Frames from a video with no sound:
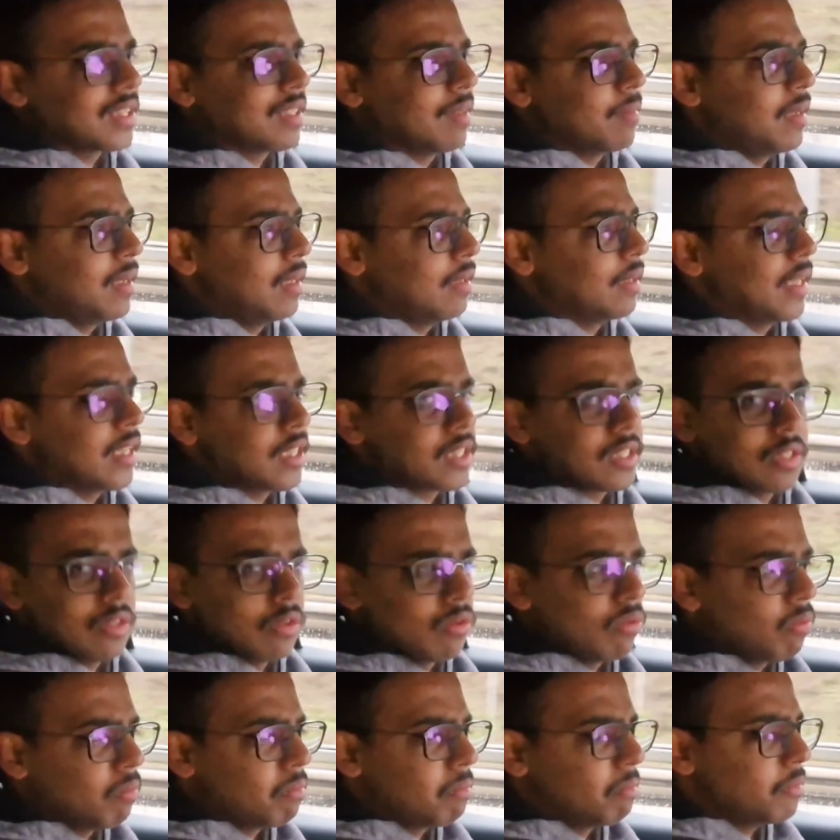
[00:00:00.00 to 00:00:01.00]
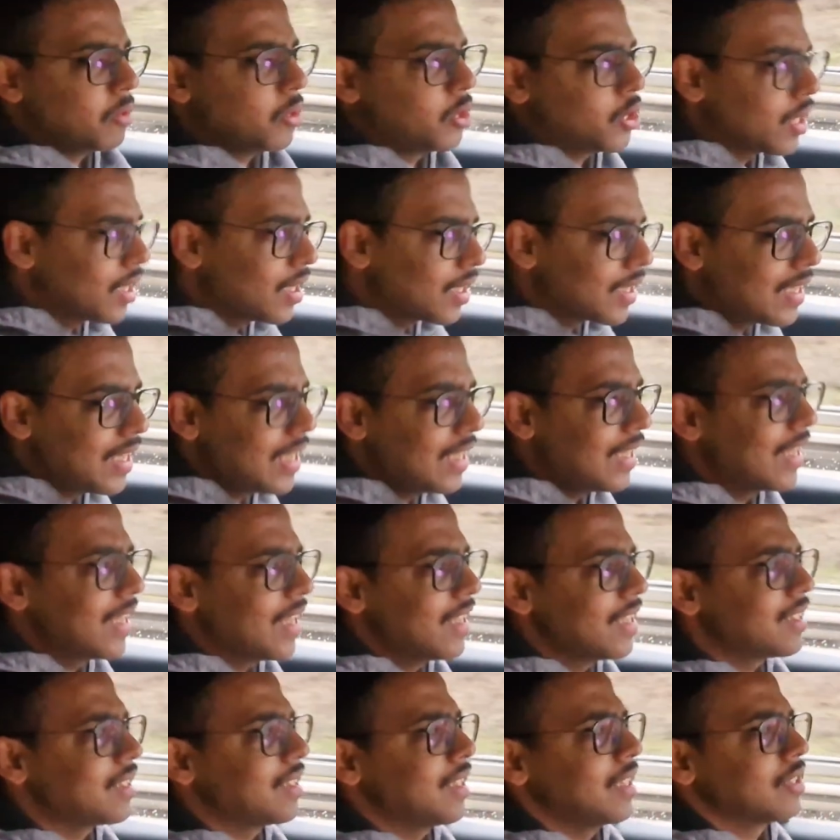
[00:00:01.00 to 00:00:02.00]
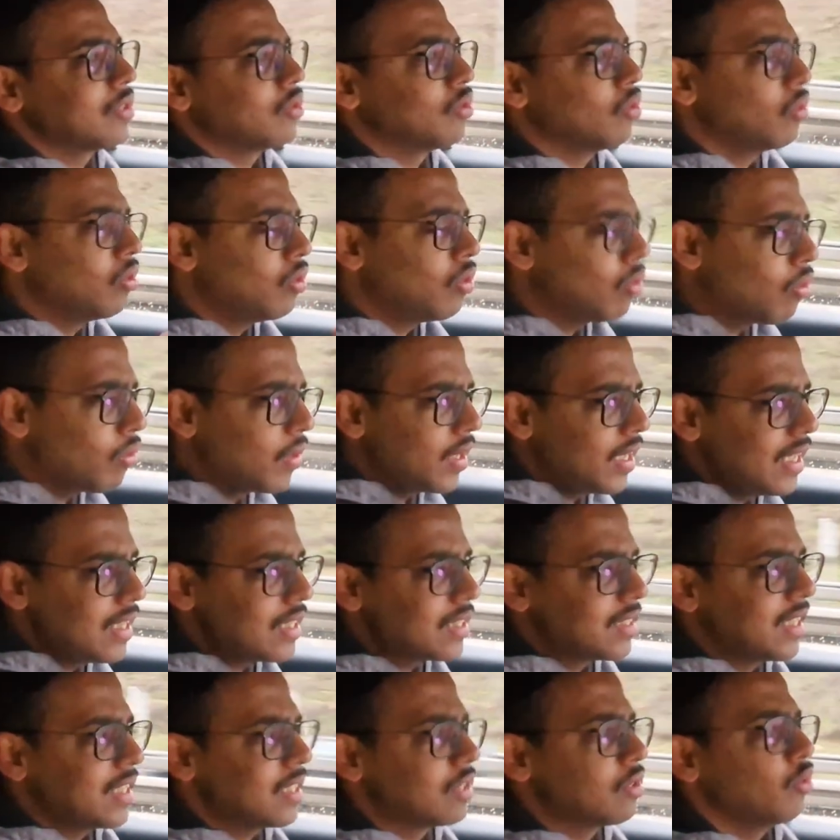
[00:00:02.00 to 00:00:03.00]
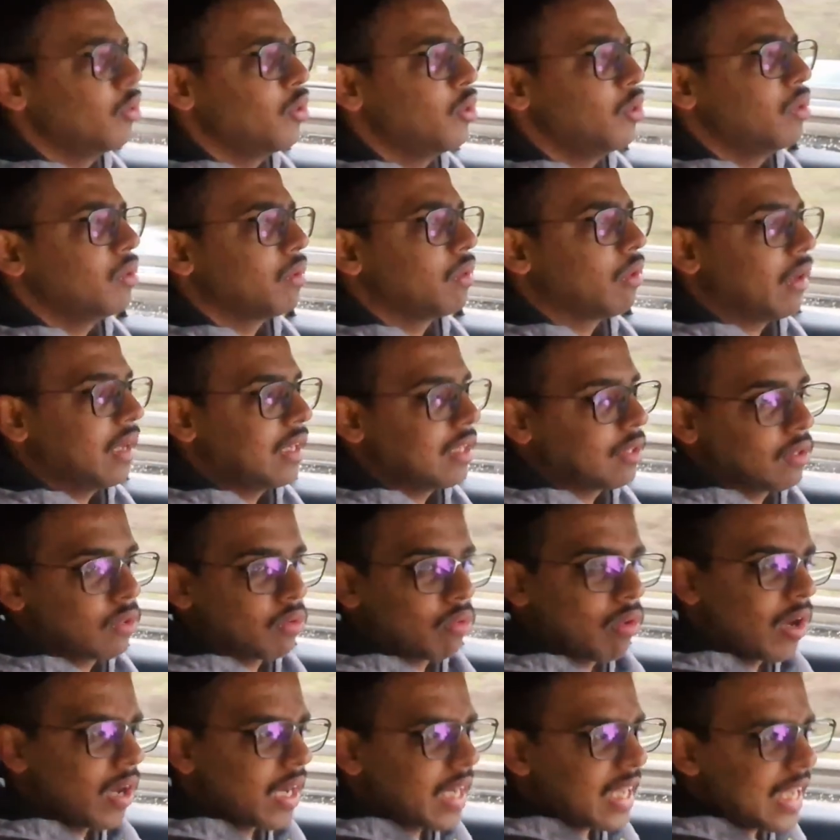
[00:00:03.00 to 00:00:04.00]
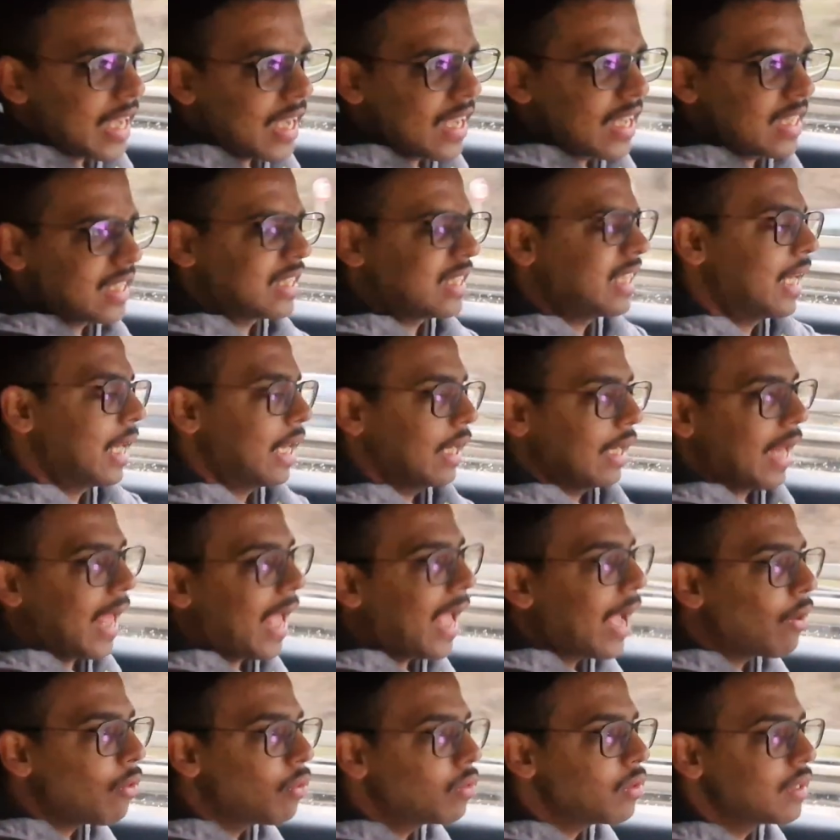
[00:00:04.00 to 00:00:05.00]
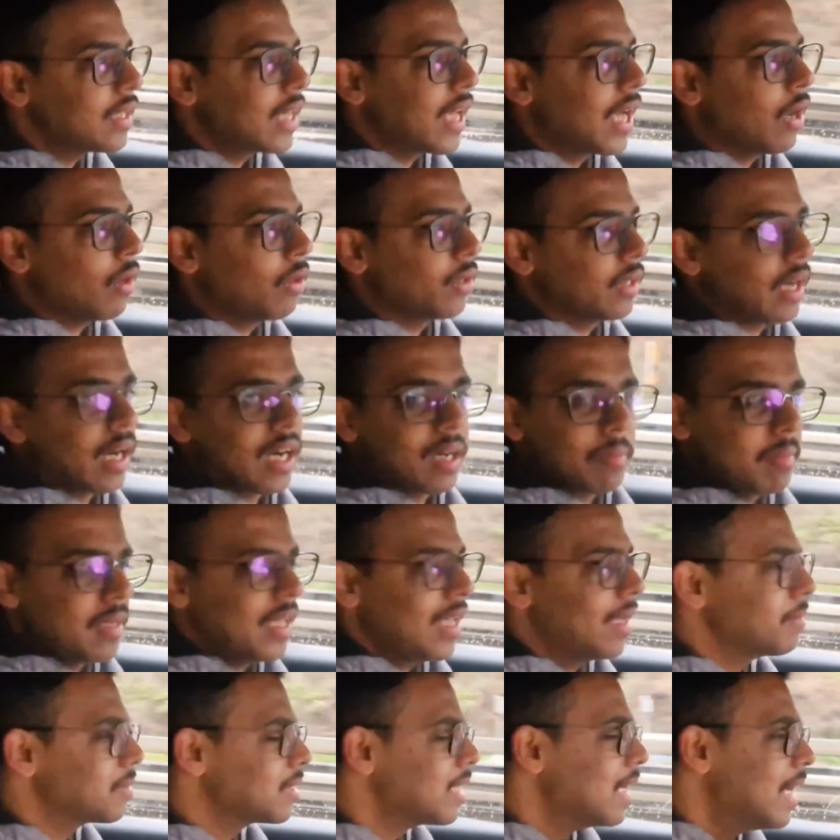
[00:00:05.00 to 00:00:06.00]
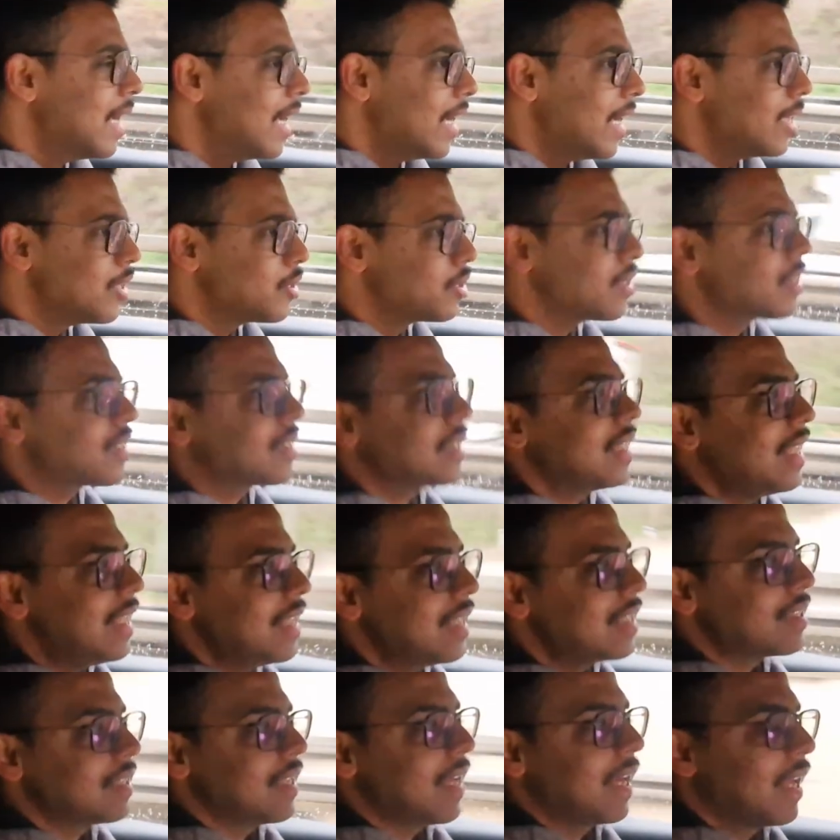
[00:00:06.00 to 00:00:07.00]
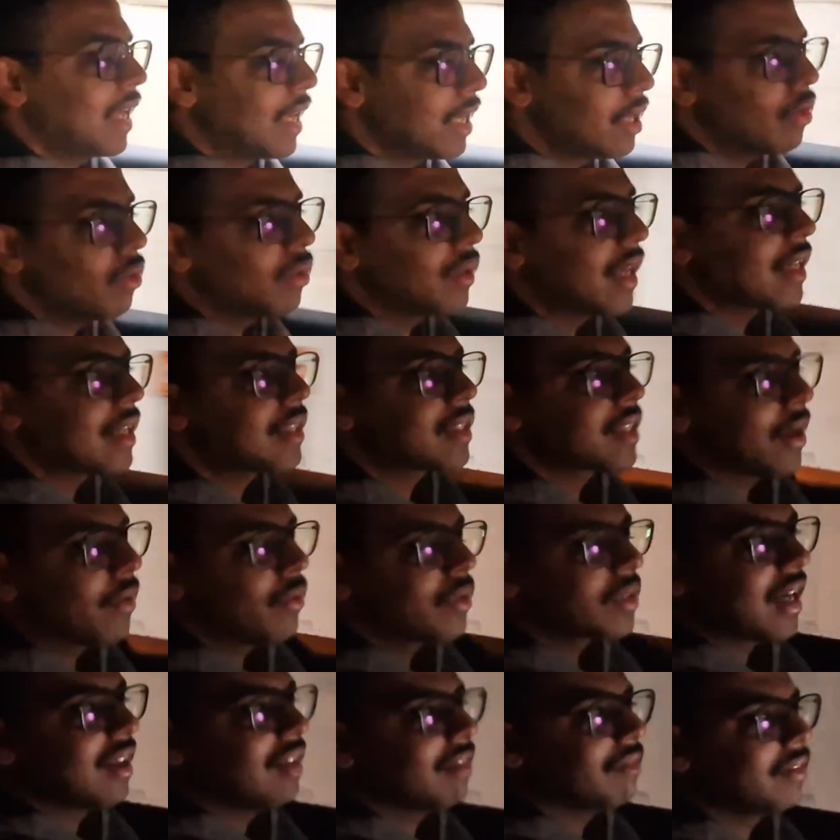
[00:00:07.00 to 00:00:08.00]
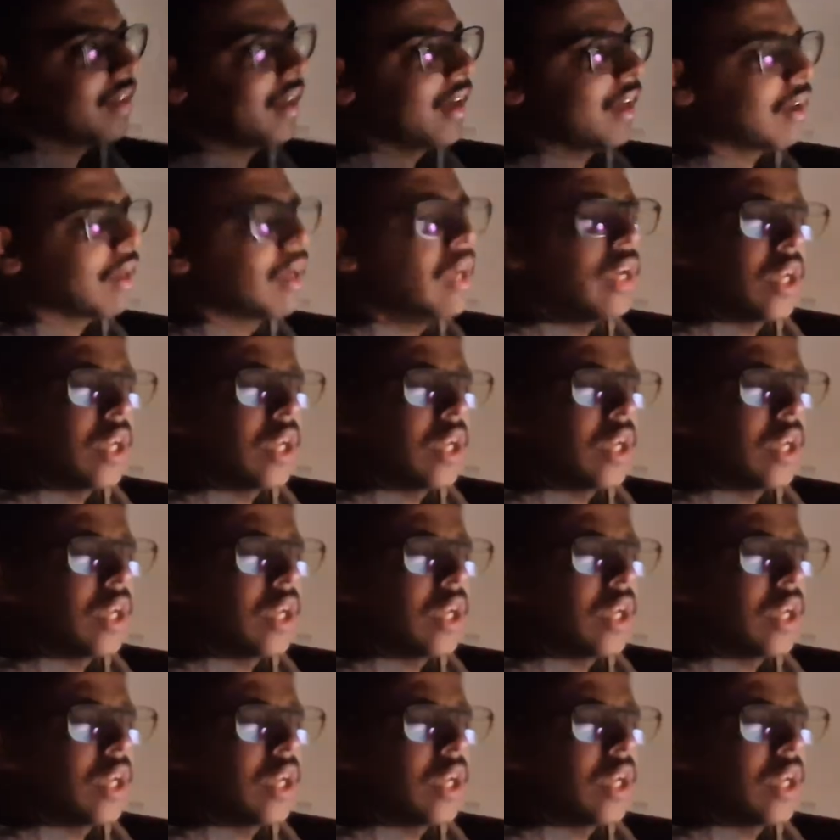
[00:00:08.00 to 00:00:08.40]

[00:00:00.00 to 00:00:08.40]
I mean, there's no jerkiness, there's no noise, there's no you go into the wrong gear, it's loud now, the RPMs. It's just easy. And I know that sounds kind of like,